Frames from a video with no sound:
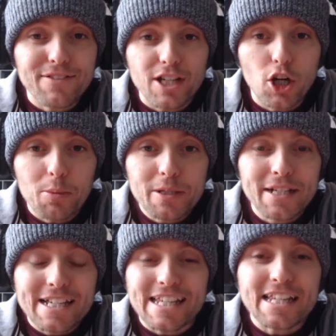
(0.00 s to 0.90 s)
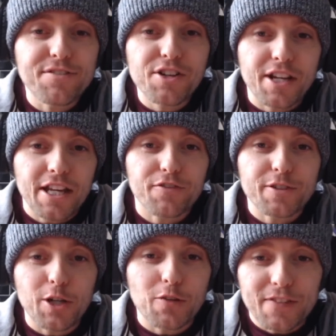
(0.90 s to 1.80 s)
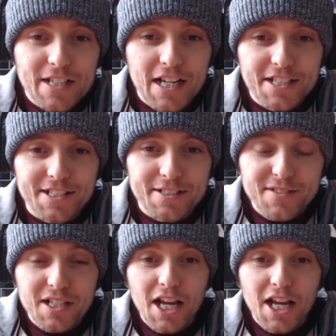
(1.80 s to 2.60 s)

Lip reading: in common, even if we don't realize it.